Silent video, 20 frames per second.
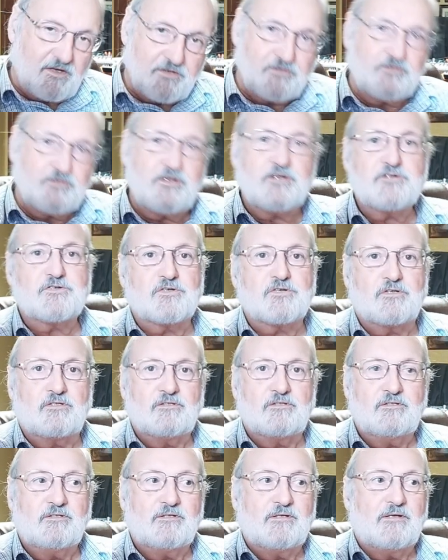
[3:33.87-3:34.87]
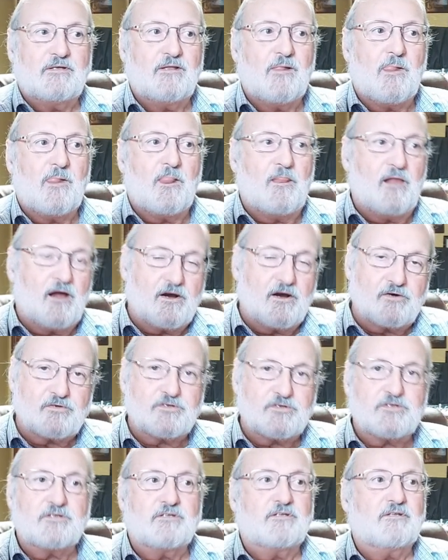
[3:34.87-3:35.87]
digital
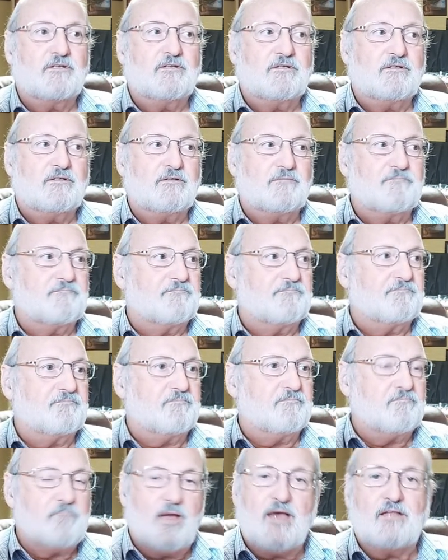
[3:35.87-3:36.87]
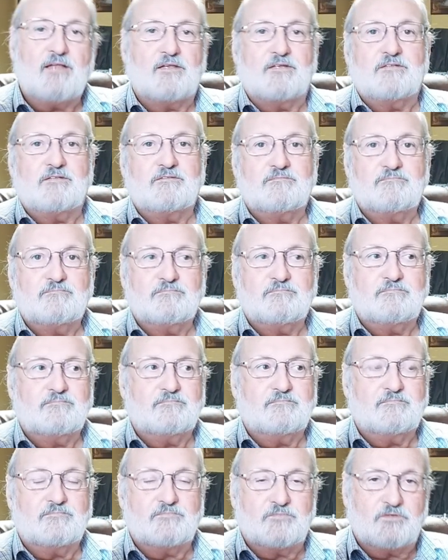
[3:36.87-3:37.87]
art palette
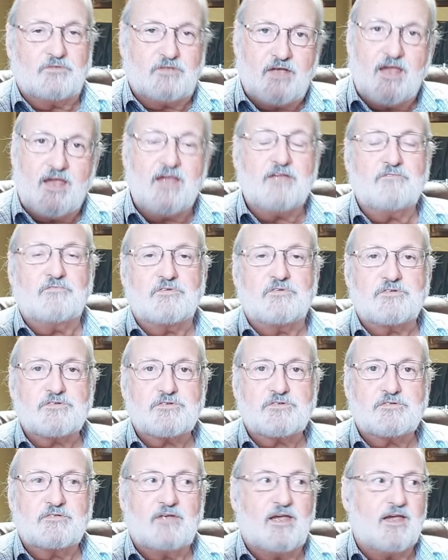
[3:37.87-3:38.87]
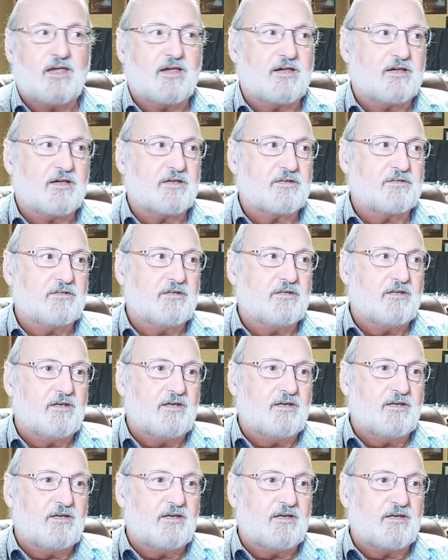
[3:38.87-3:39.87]
and canvas, and
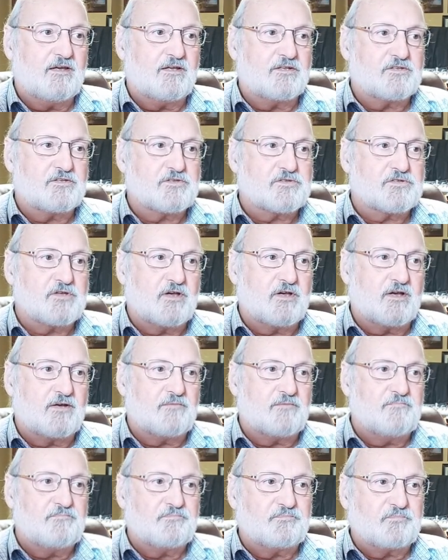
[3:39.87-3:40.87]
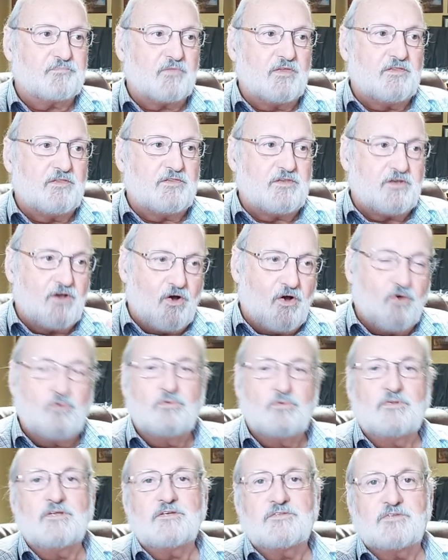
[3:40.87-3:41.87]
it's the
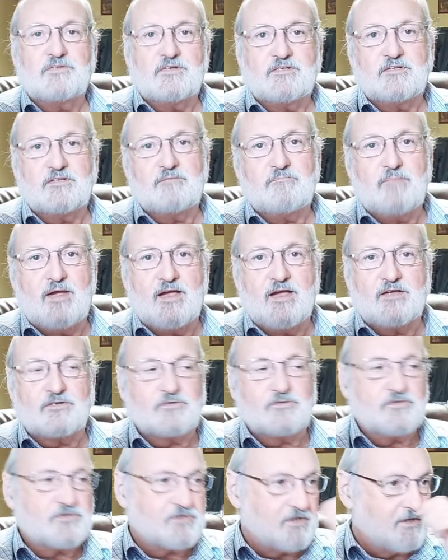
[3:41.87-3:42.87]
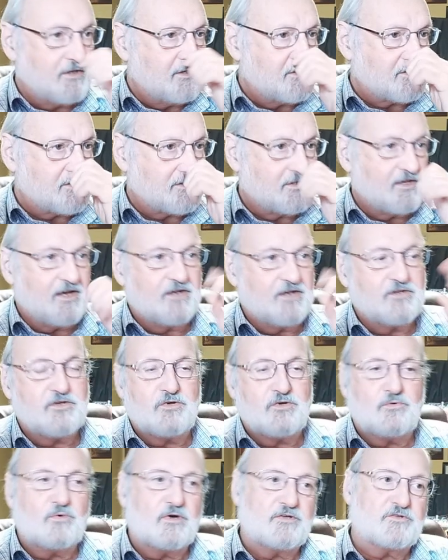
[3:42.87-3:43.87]
only thing that matters is that
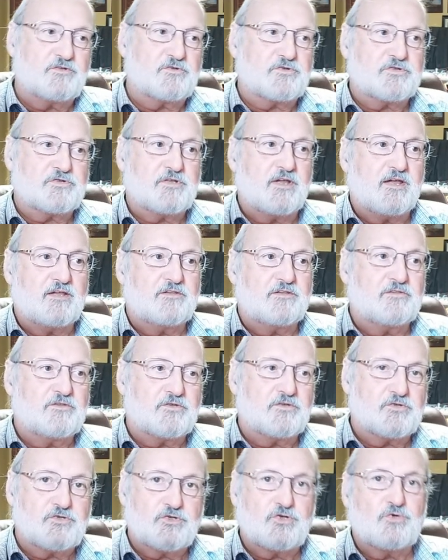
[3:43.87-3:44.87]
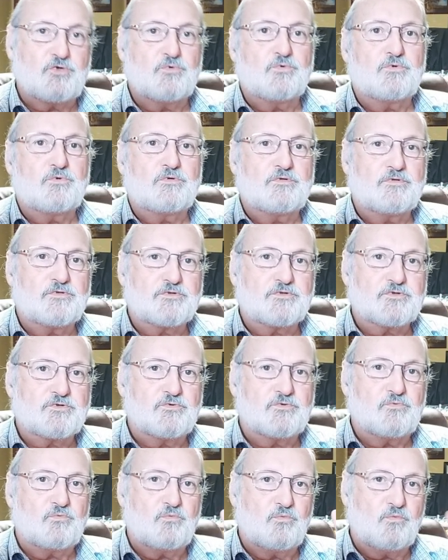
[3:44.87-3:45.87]
you understand the tools
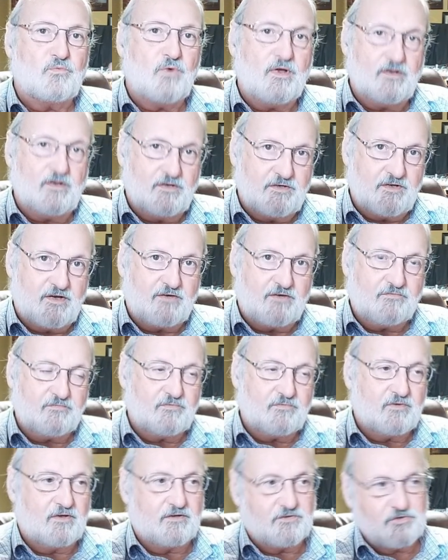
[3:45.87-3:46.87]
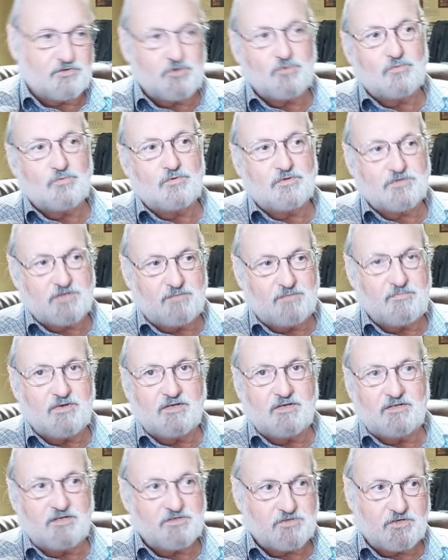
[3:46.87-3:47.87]
well enough. Tools, I
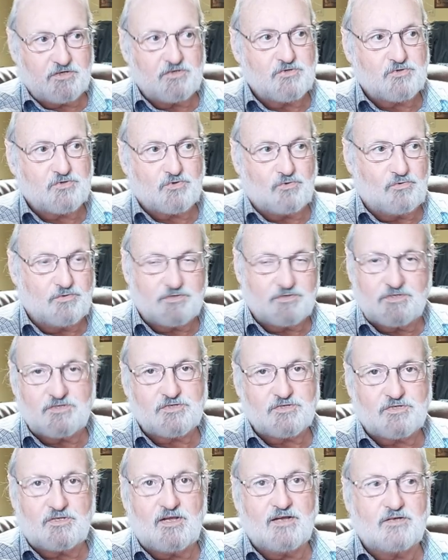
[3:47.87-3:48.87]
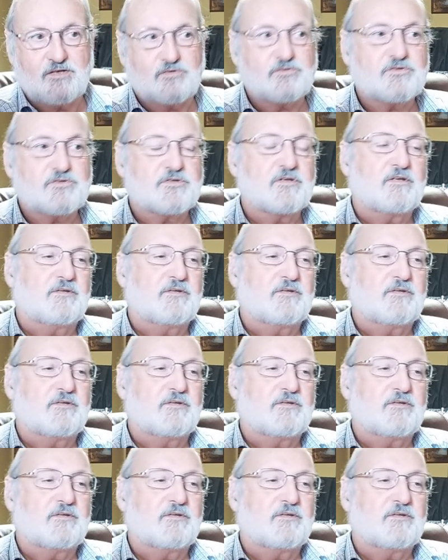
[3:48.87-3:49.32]
mean these controls and sliders.